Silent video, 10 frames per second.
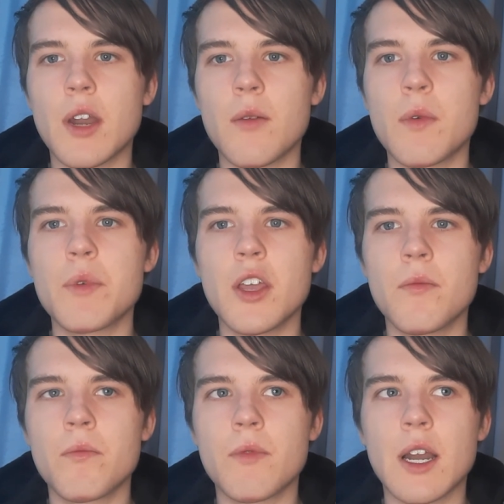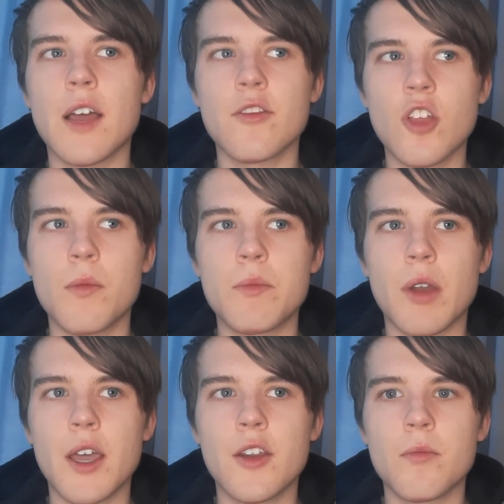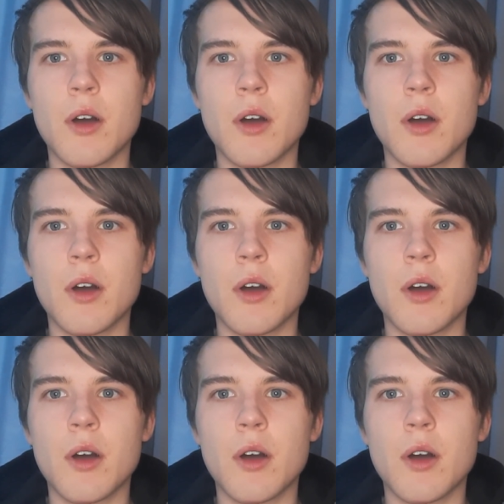the last time we played them